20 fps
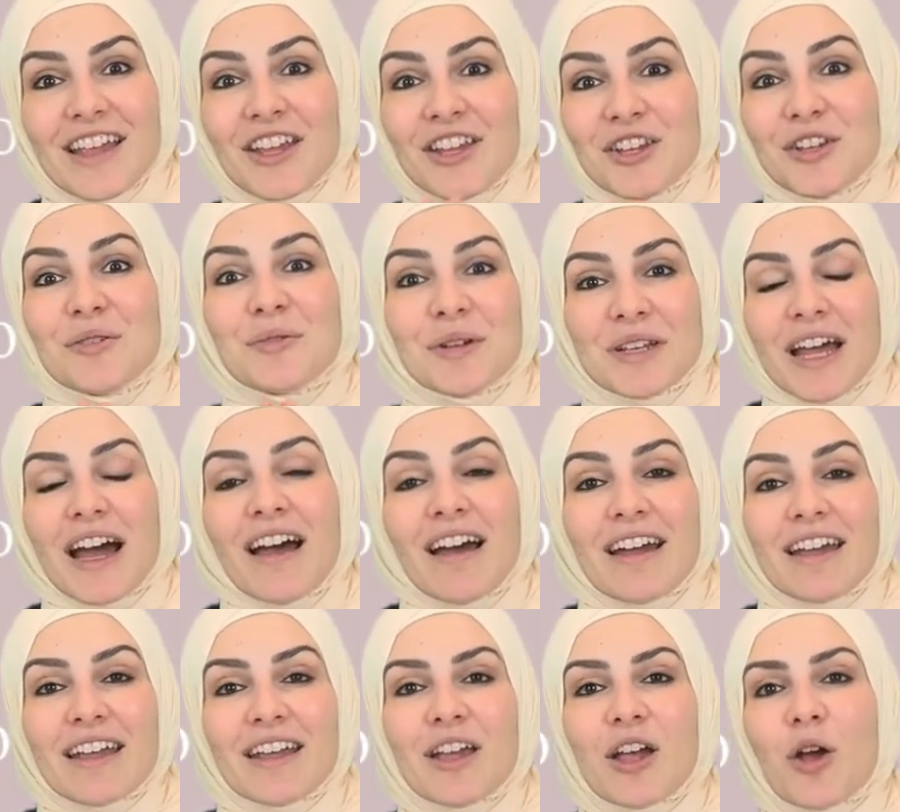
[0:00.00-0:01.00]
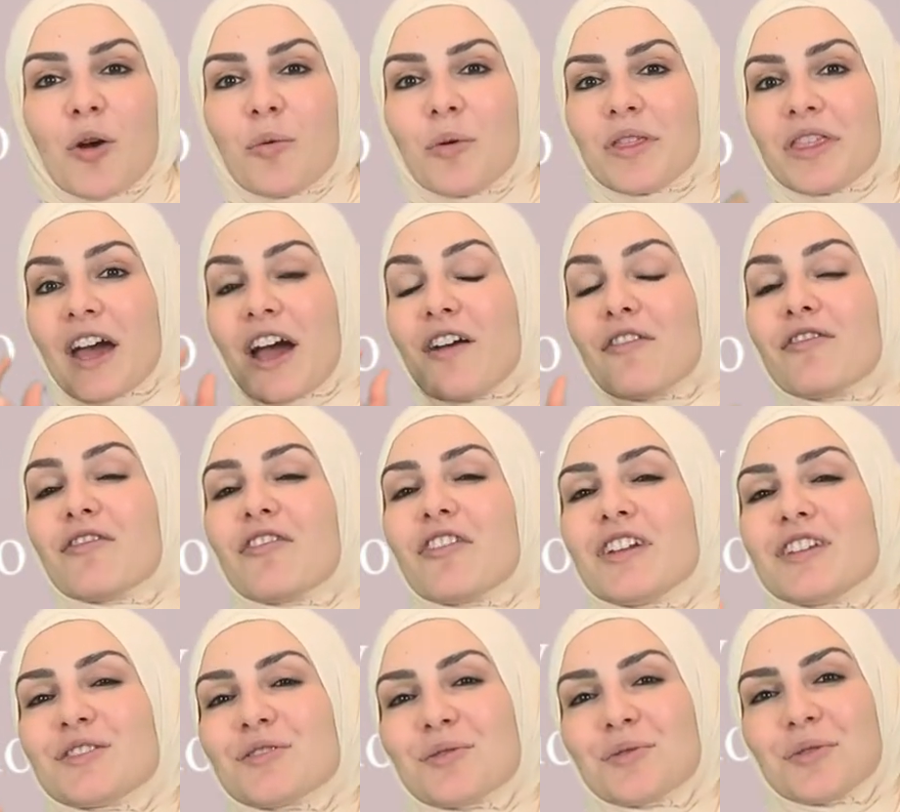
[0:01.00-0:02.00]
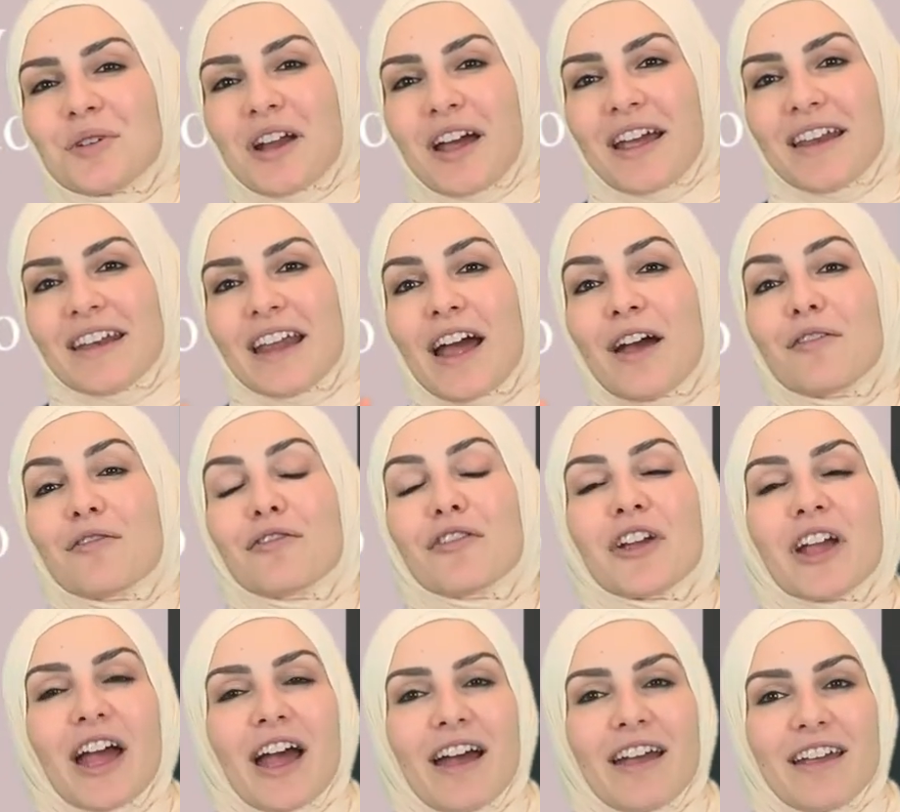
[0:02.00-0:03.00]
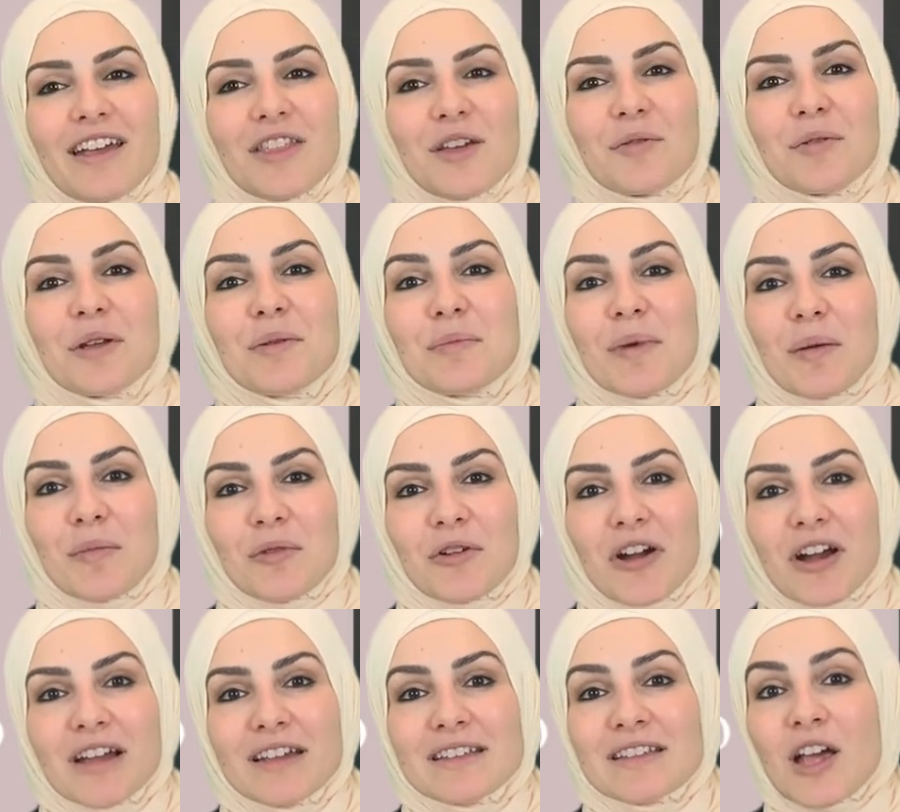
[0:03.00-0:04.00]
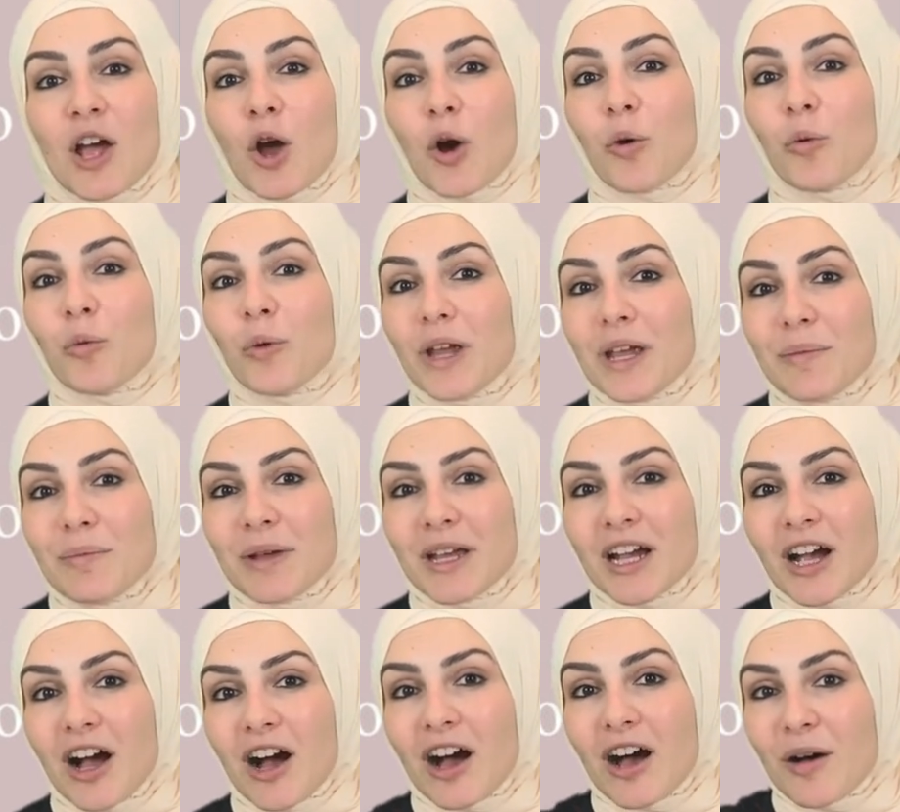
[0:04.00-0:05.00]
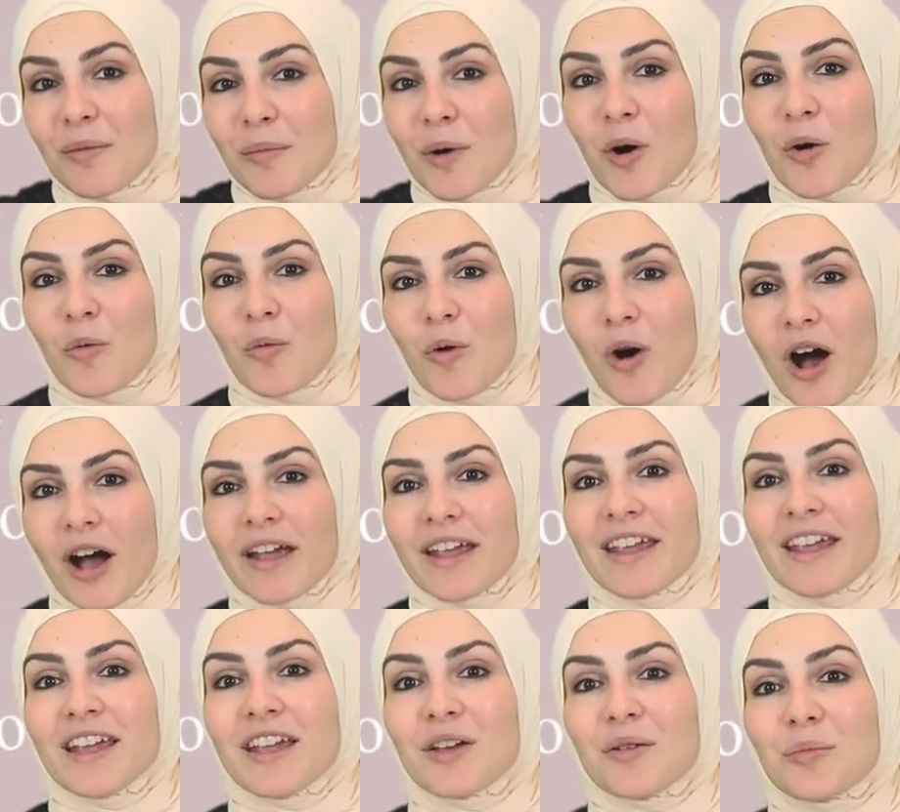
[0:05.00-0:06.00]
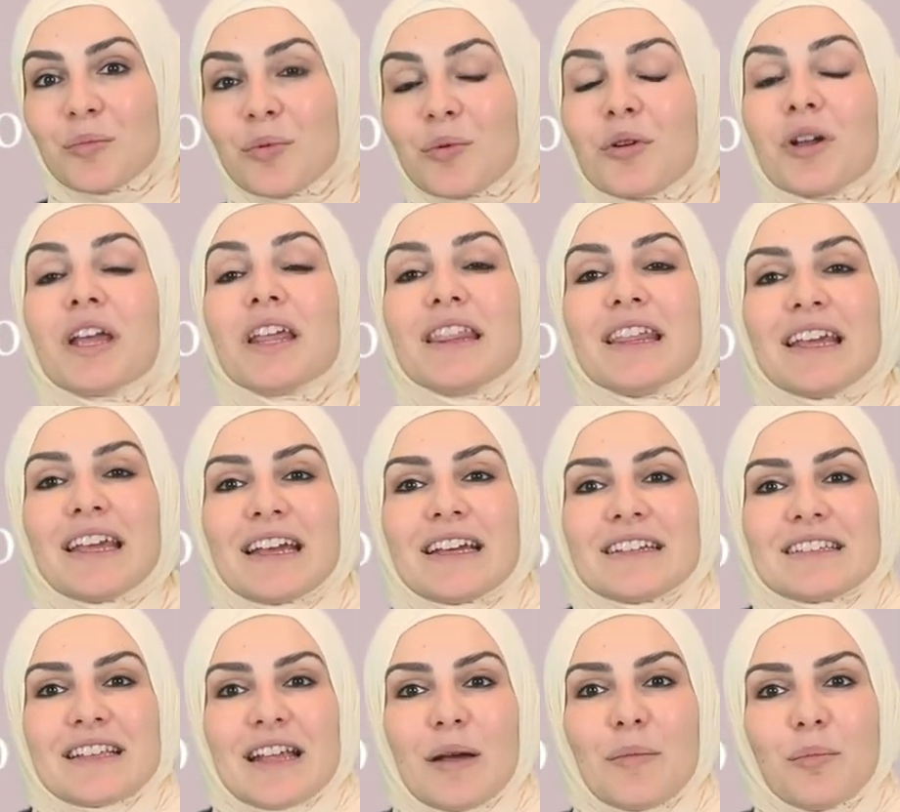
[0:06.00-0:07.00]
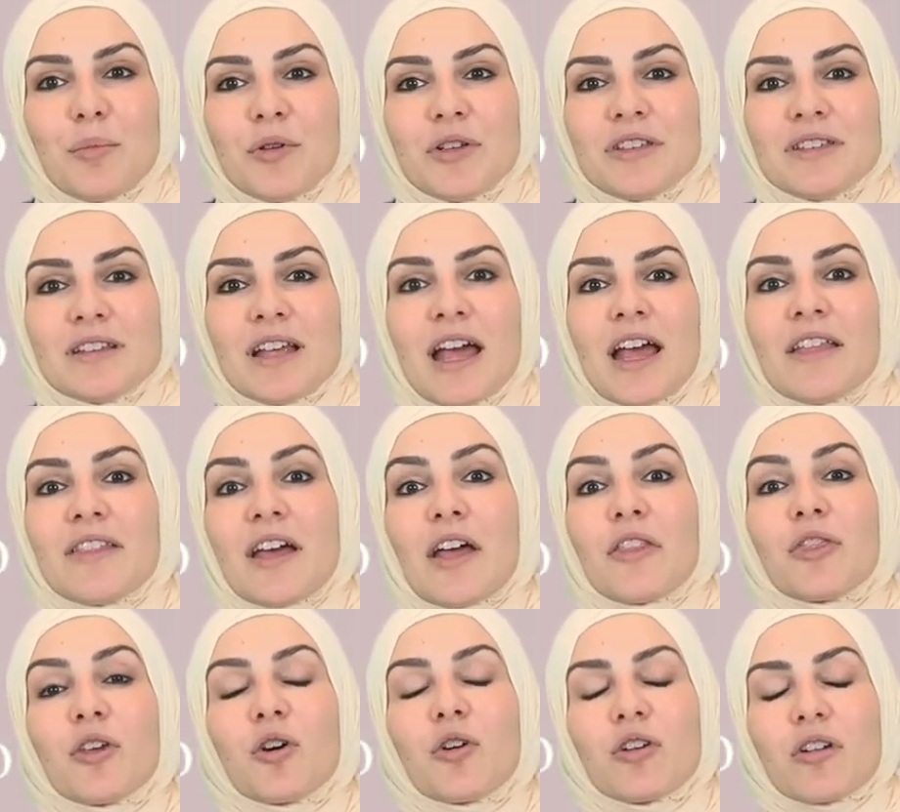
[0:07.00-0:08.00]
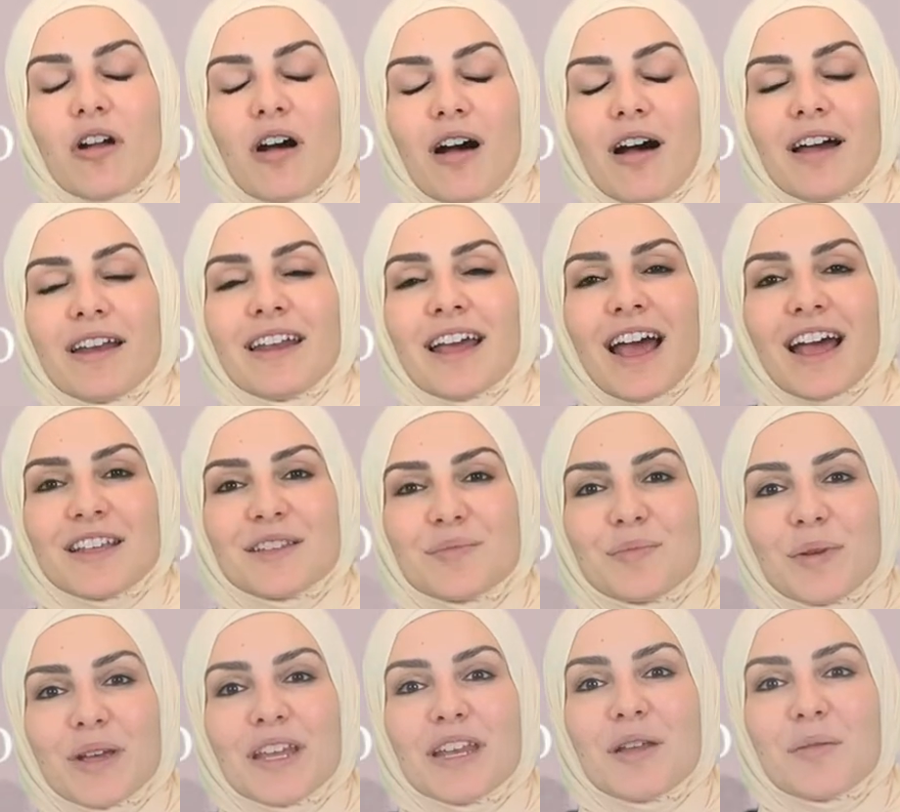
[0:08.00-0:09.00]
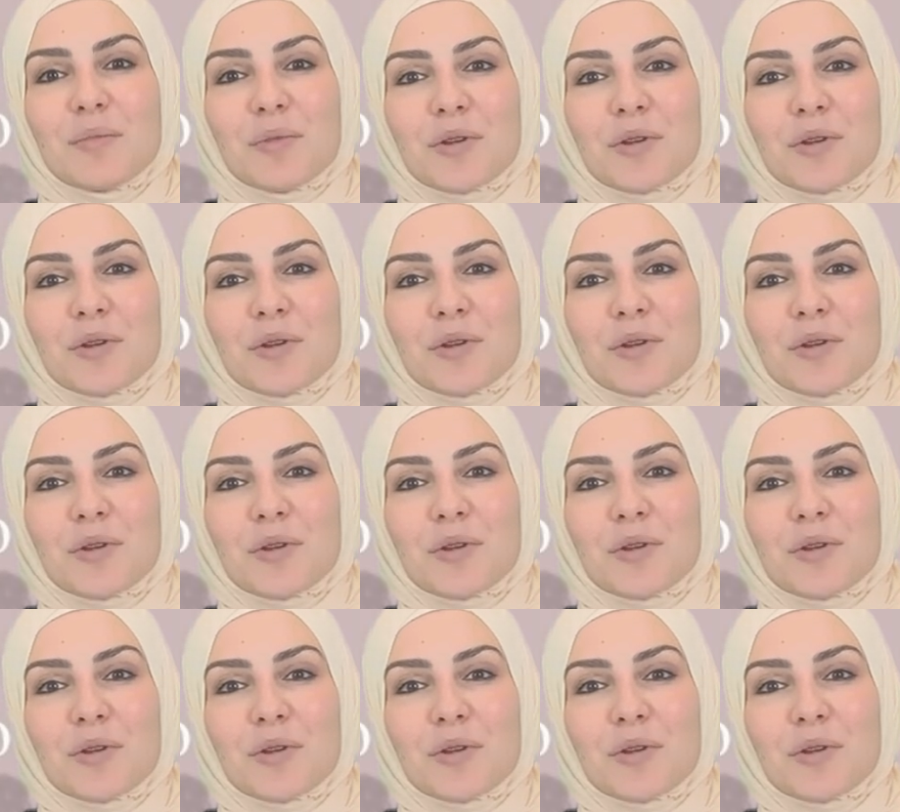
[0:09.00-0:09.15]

you and I, with every surah and every ayah that we memorize, we become walking, breathing examples that the Quran has been